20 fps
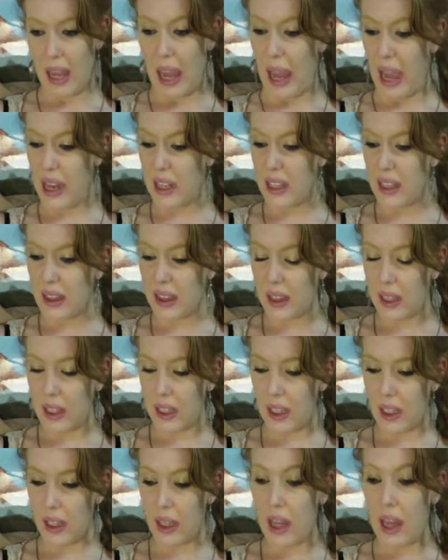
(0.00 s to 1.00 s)

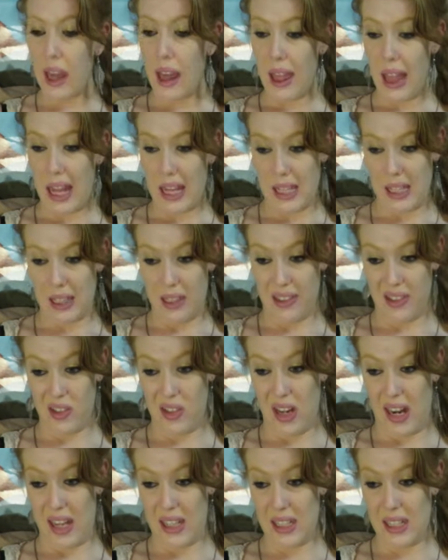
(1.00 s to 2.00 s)
Anything? That's a little
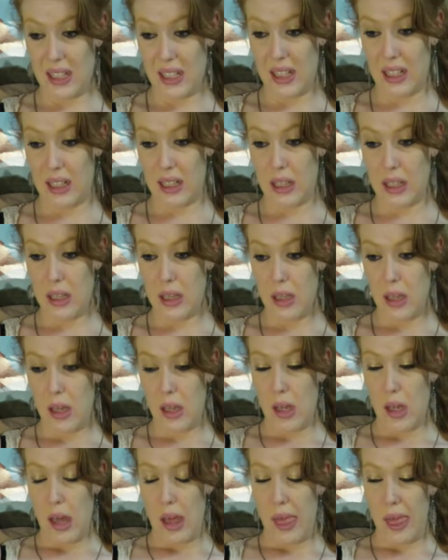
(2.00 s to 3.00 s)
drastic.
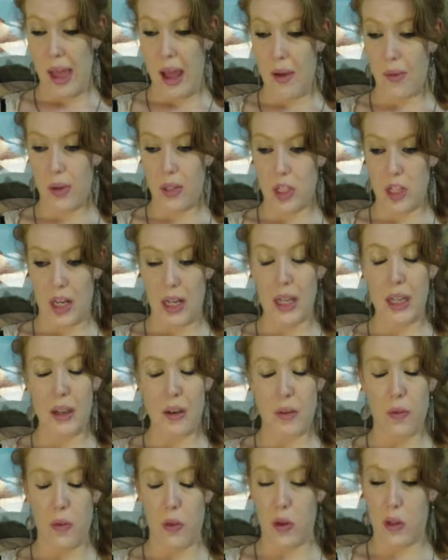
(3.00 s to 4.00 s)
That which I can
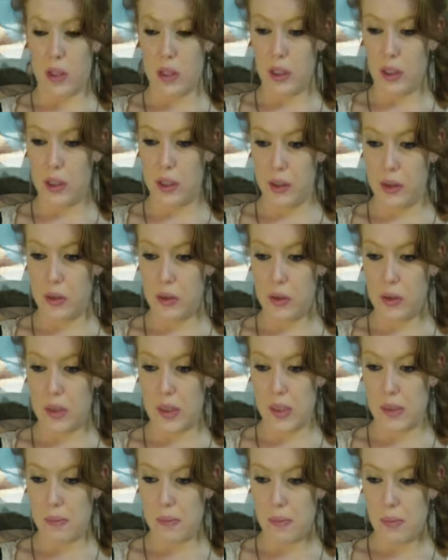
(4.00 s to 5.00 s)
afford to
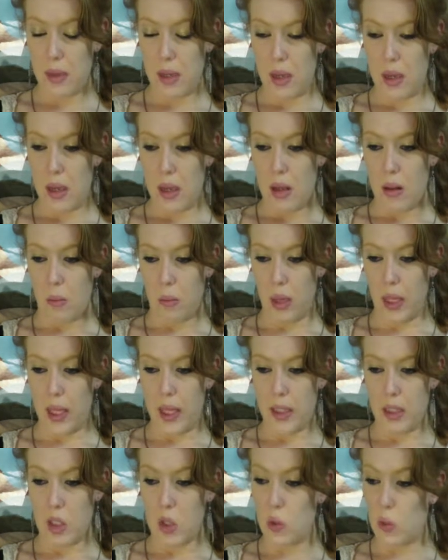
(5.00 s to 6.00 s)
lose.
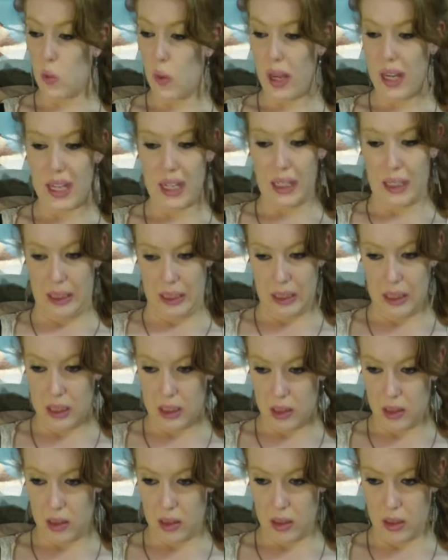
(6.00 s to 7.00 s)
Blood, sweat, and
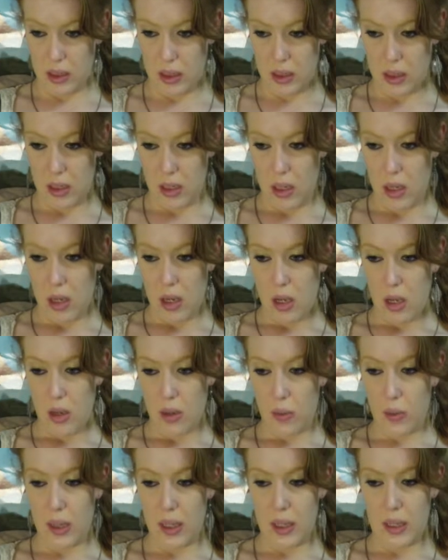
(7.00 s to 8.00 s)
tears.
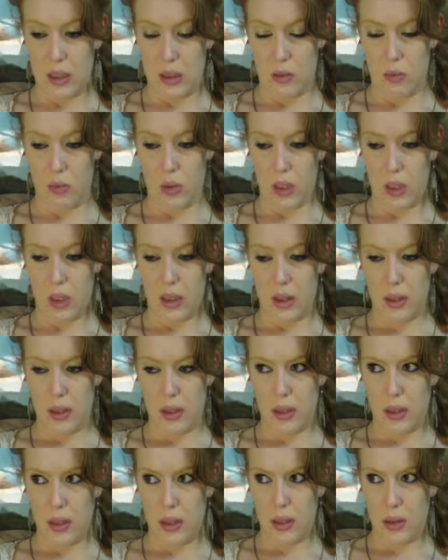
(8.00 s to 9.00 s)
What it is worth.
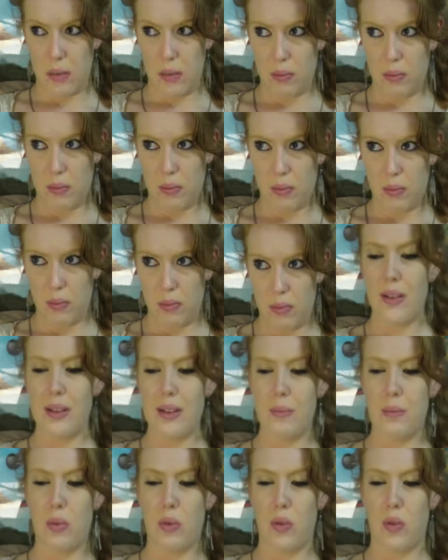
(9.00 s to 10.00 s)
I
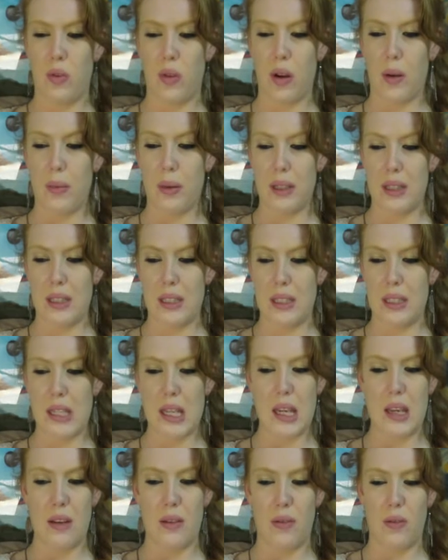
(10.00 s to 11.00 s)
would probably
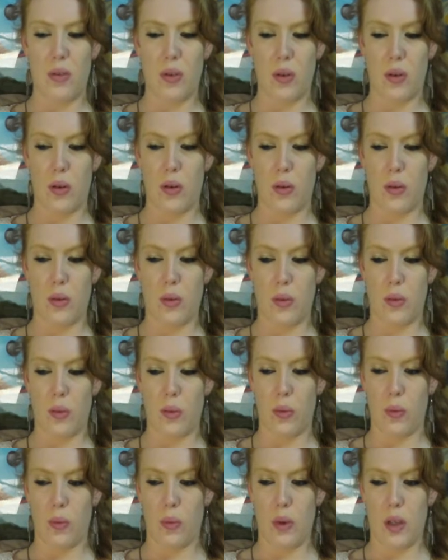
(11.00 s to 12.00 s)
say for
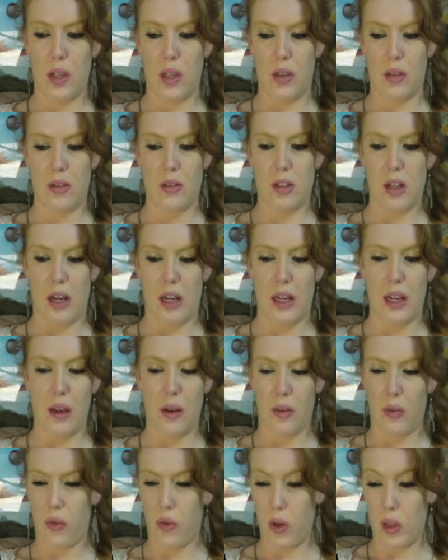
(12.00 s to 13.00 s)
which I can
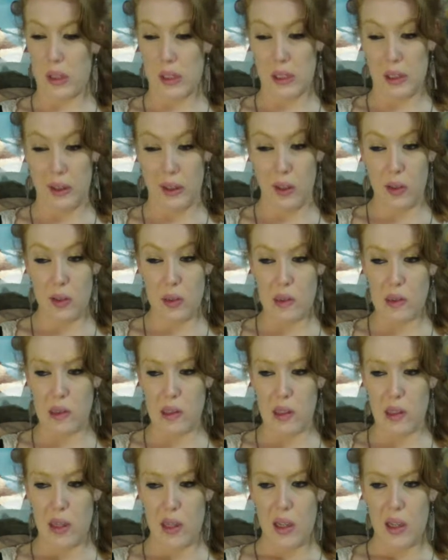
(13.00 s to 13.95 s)
afford to lose,